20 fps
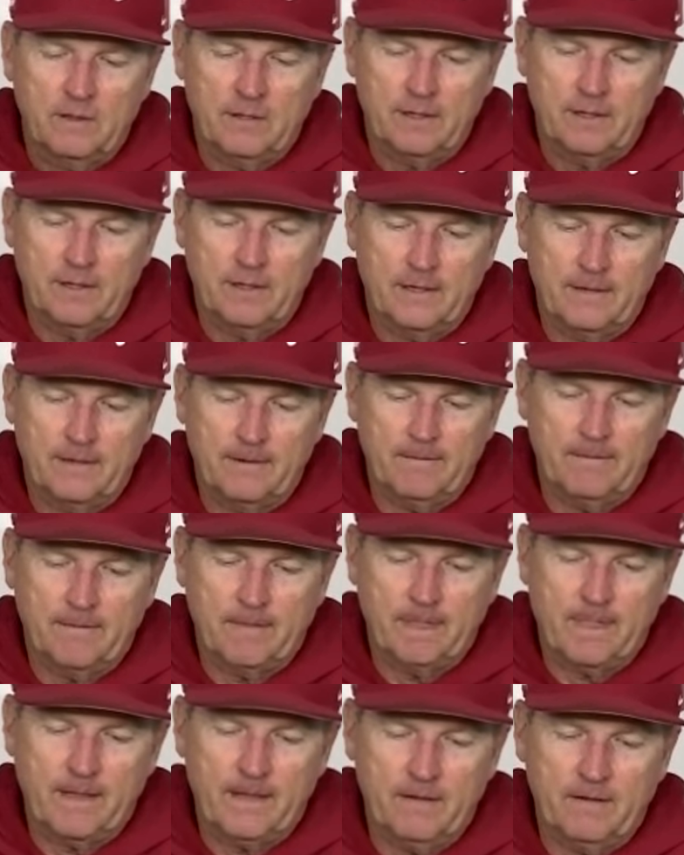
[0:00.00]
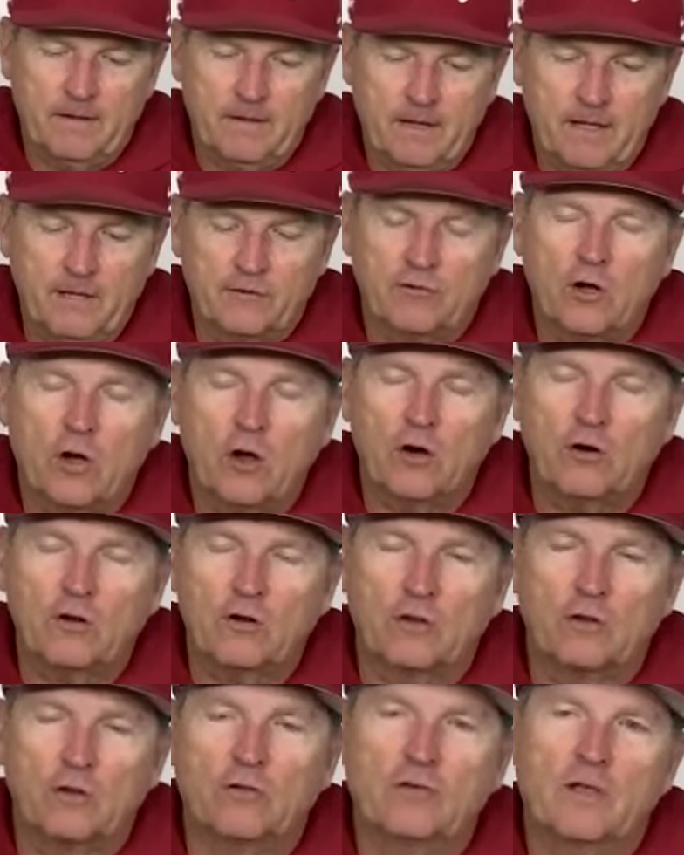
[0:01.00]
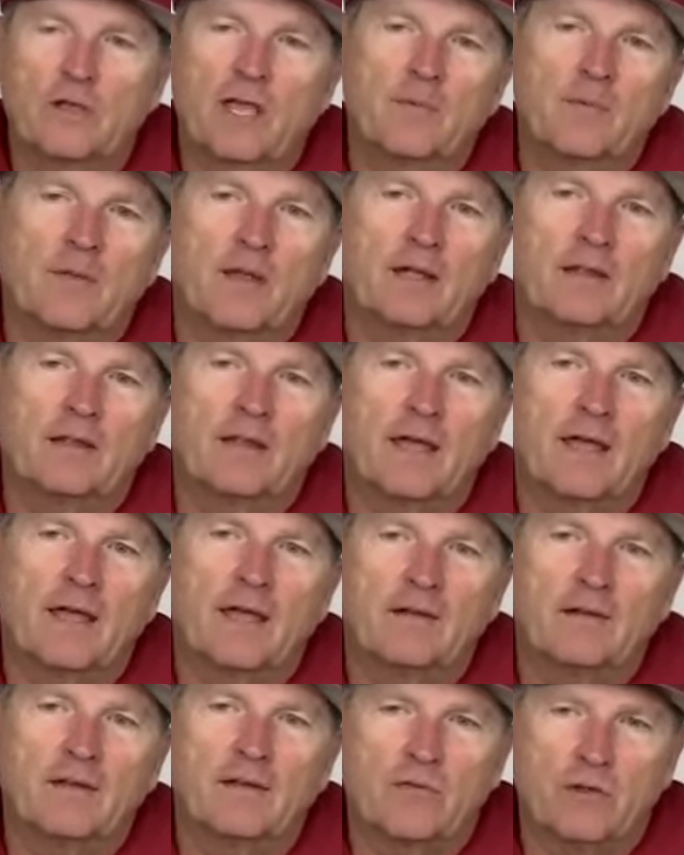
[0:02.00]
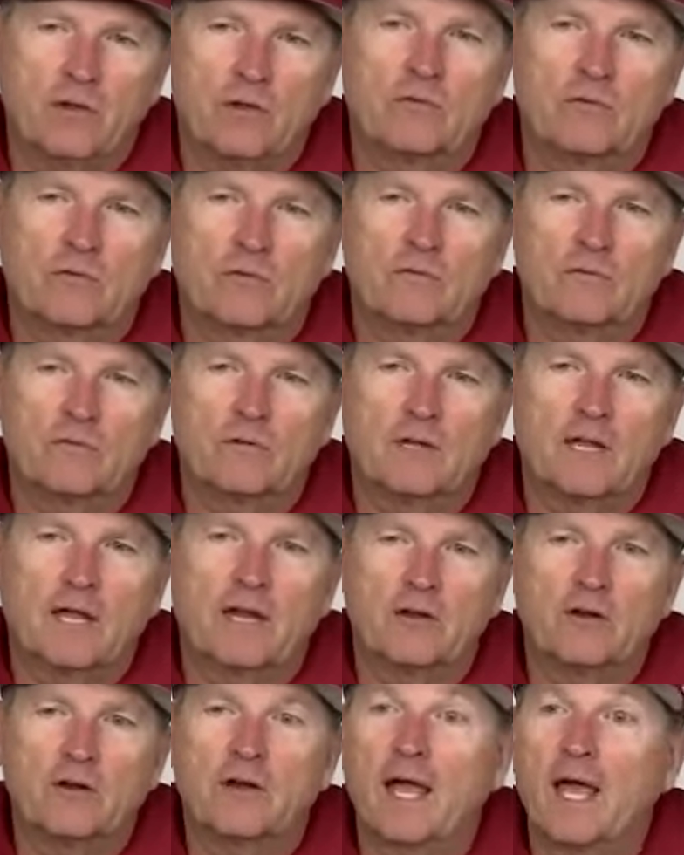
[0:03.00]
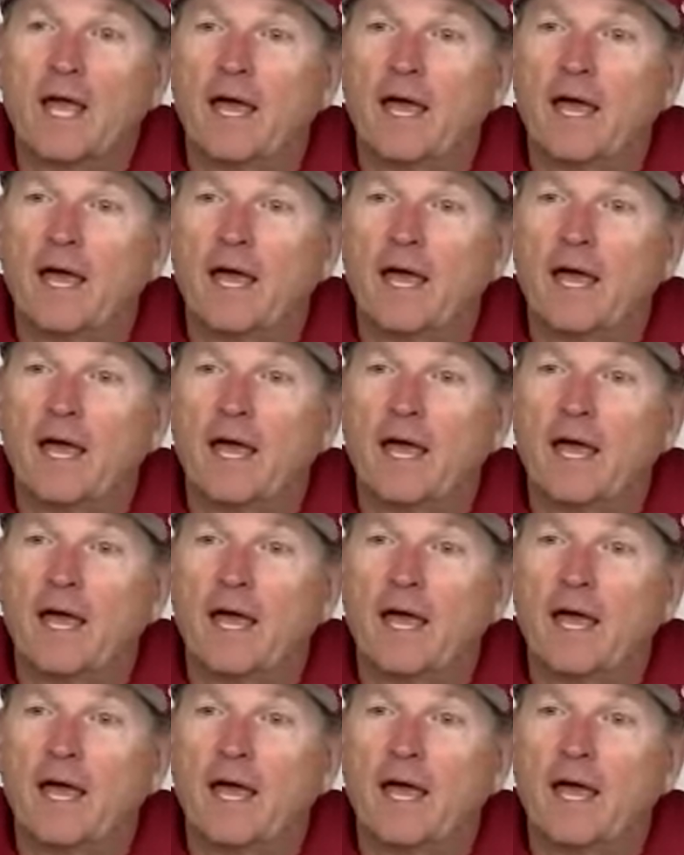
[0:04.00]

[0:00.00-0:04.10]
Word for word: uh, it's hard to lose a game like that if you use a lot of your